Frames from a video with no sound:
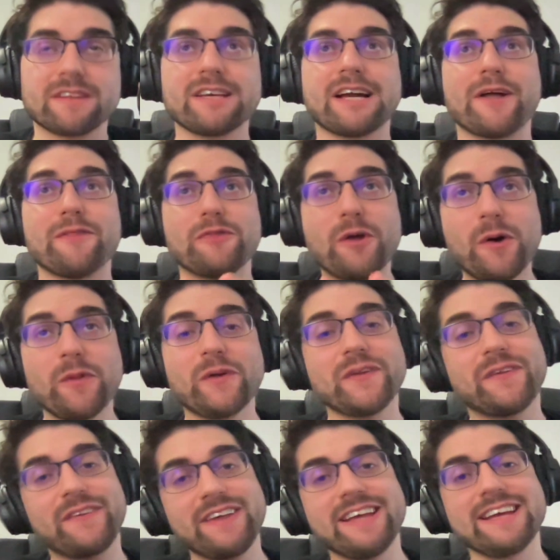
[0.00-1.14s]
another
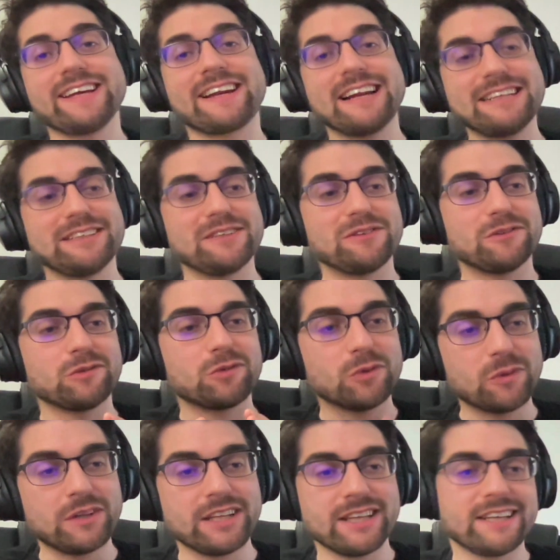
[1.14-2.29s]
thing related to
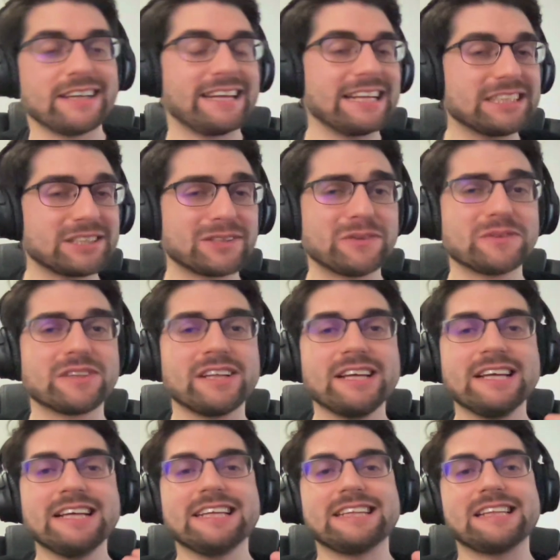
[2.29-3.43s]
tooling and Xcode
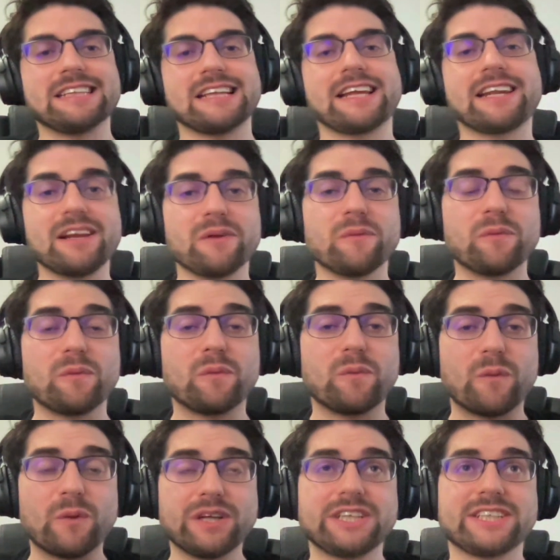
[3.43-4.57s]
that I really
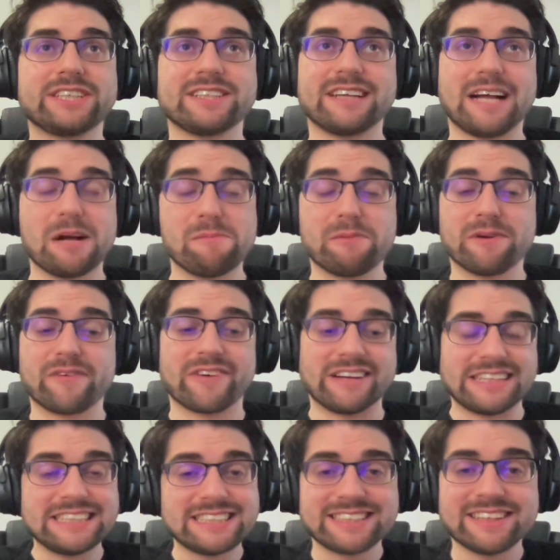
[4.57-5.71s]
wish Apple
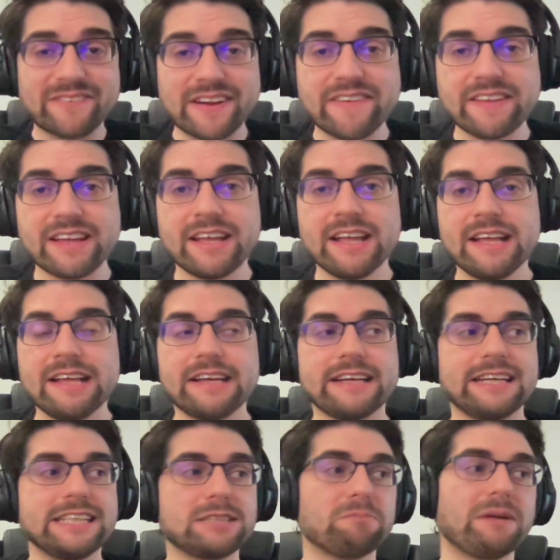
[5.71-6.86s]
released already
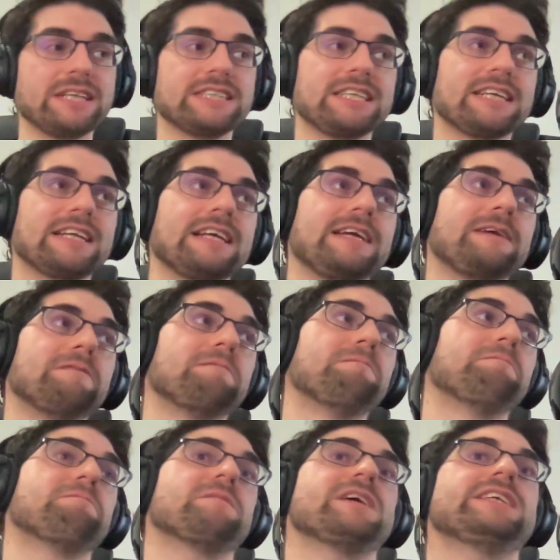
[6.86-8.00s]
it's basically
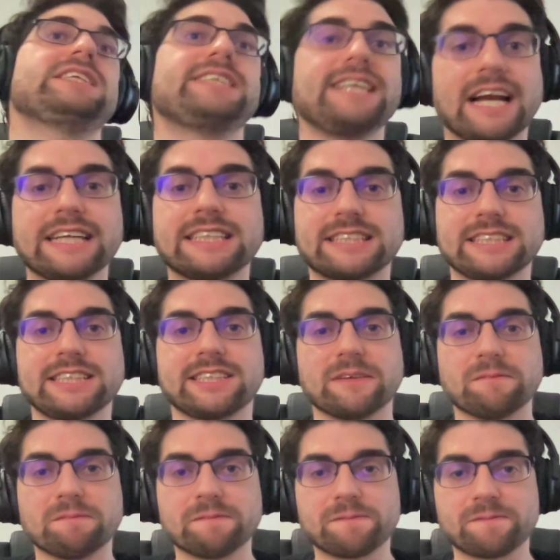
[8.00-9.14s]
a CI system.